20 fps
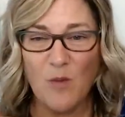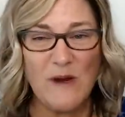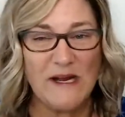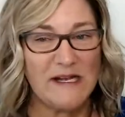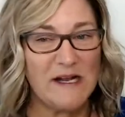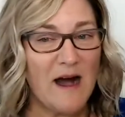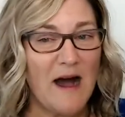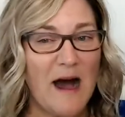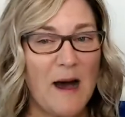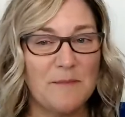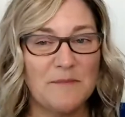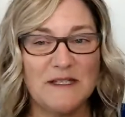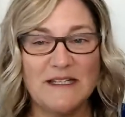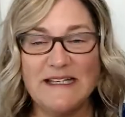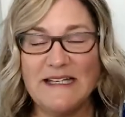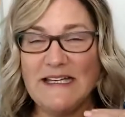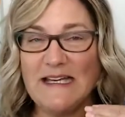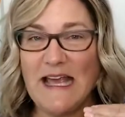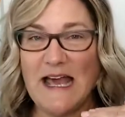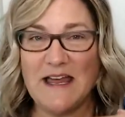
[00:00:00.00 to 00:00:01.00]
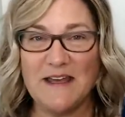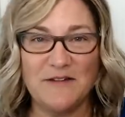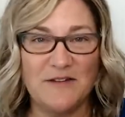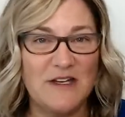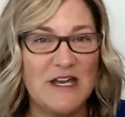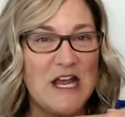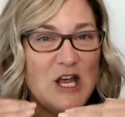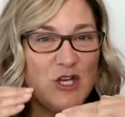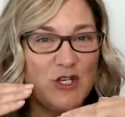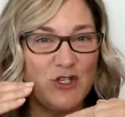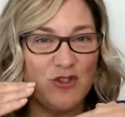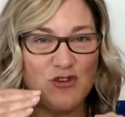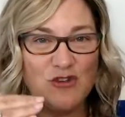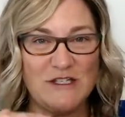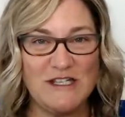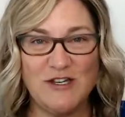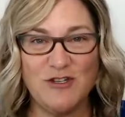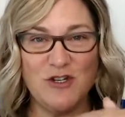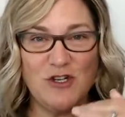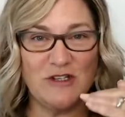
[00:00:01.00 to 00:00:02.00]
And we calmly and
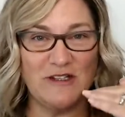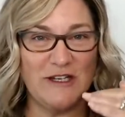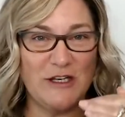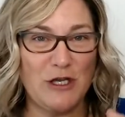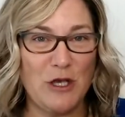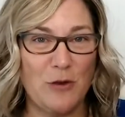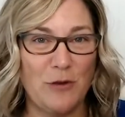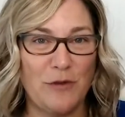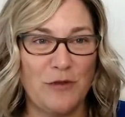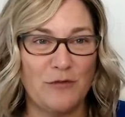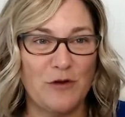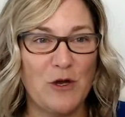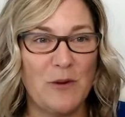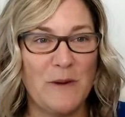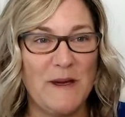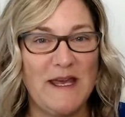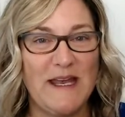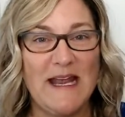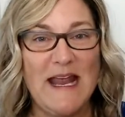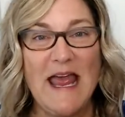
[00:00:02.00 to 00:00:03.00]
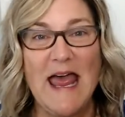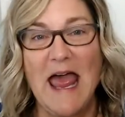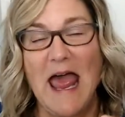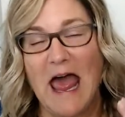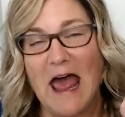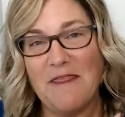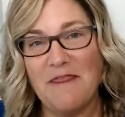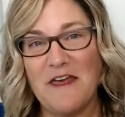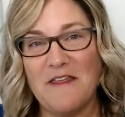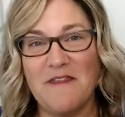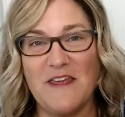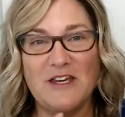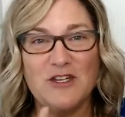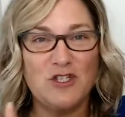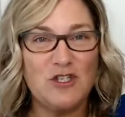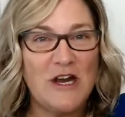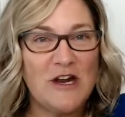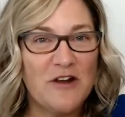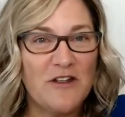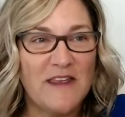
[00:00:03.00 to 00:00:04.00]
strategically go through it. And then they
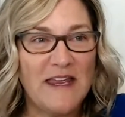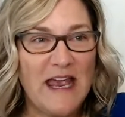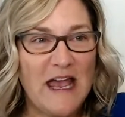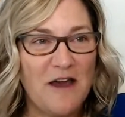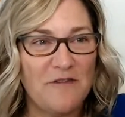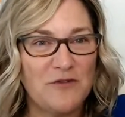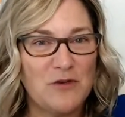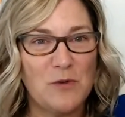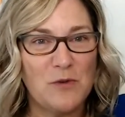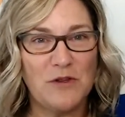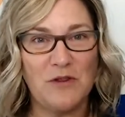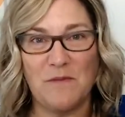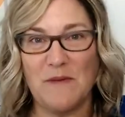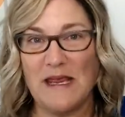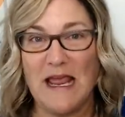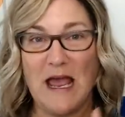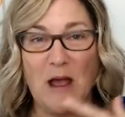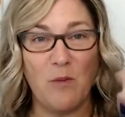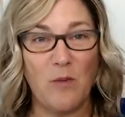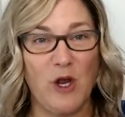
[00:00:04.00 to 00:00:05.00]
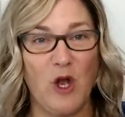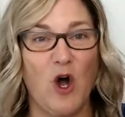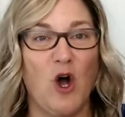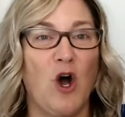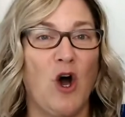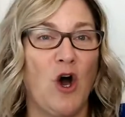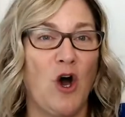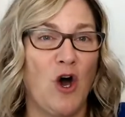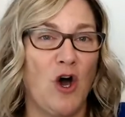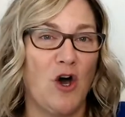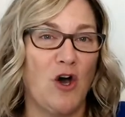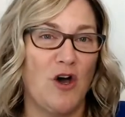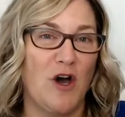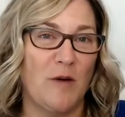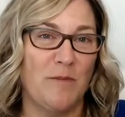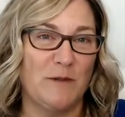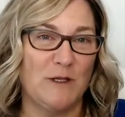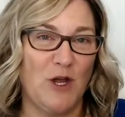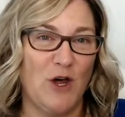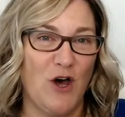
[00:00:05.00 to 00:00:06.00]
share the after with me and we
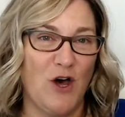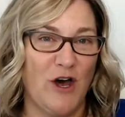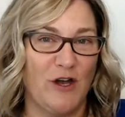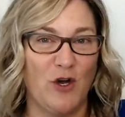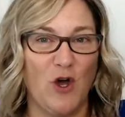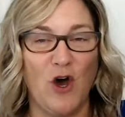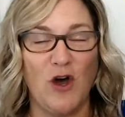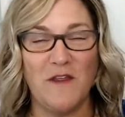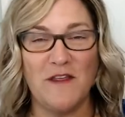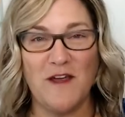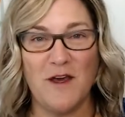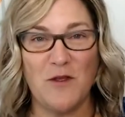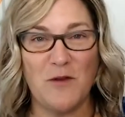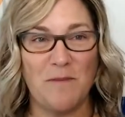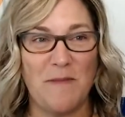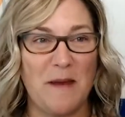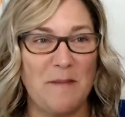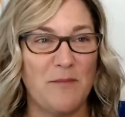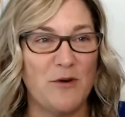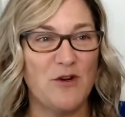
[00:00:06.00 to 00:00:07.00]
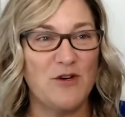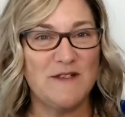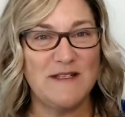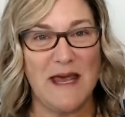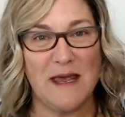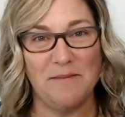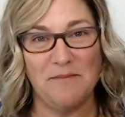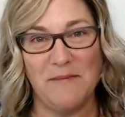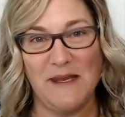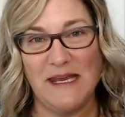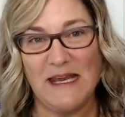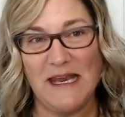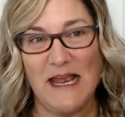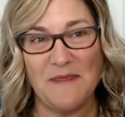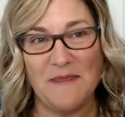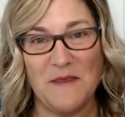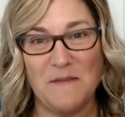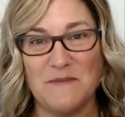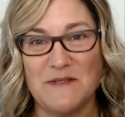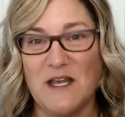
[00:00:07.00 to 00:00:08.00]
all applaud. All the other members and me
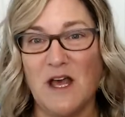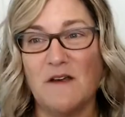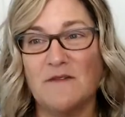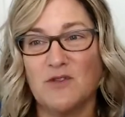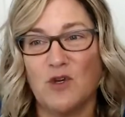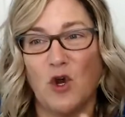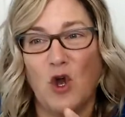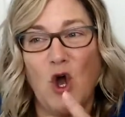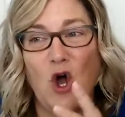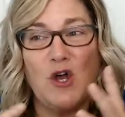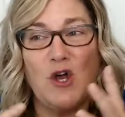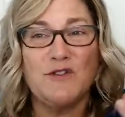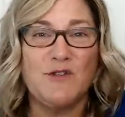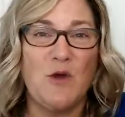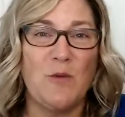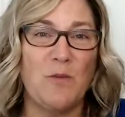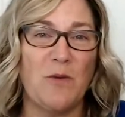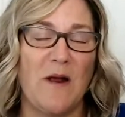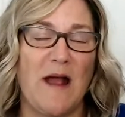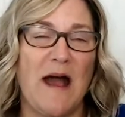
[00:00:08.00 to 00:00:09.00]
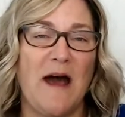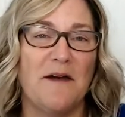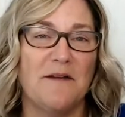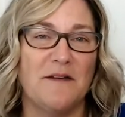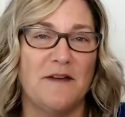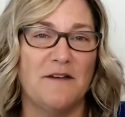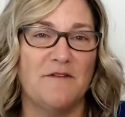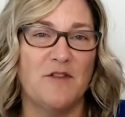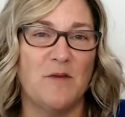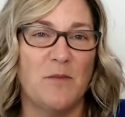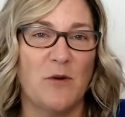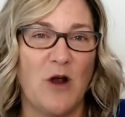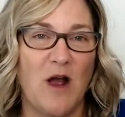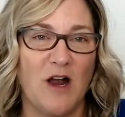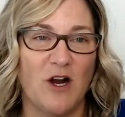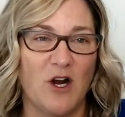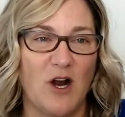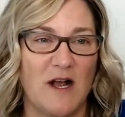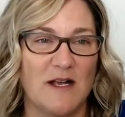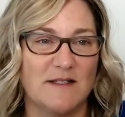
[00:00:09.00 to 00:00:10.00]
and themselves are also proud of the
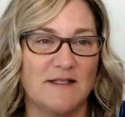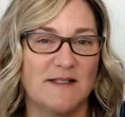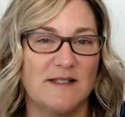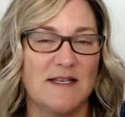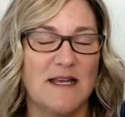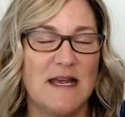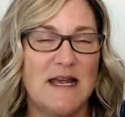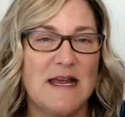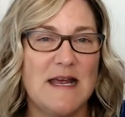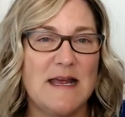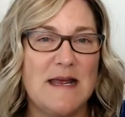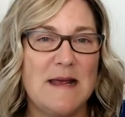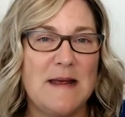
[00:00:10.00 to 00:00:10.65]
progress.